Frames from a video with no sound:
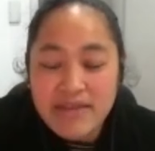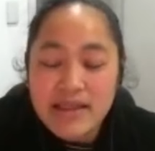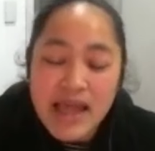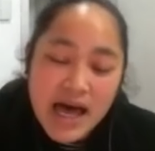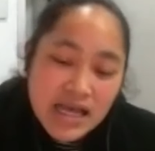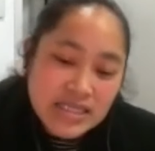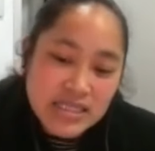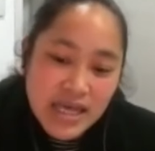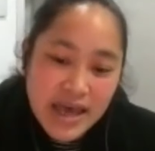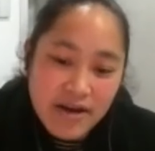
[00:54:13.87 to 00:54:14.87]
And the
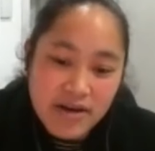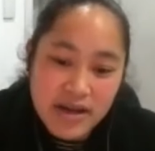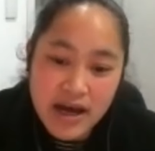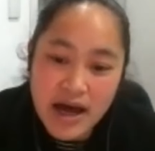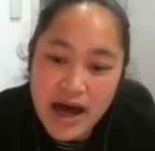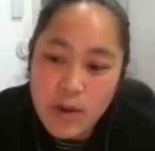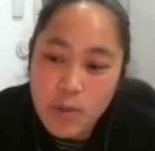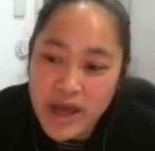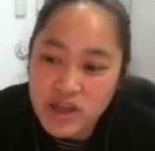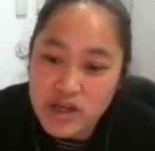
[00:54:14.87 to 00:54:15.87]
last area
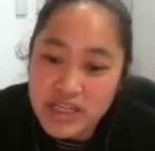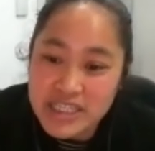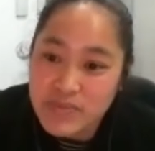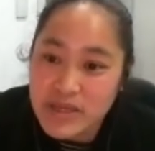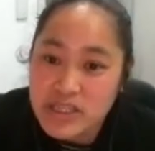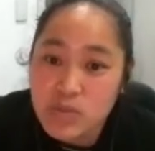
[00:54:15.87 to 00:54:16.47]
where you can dip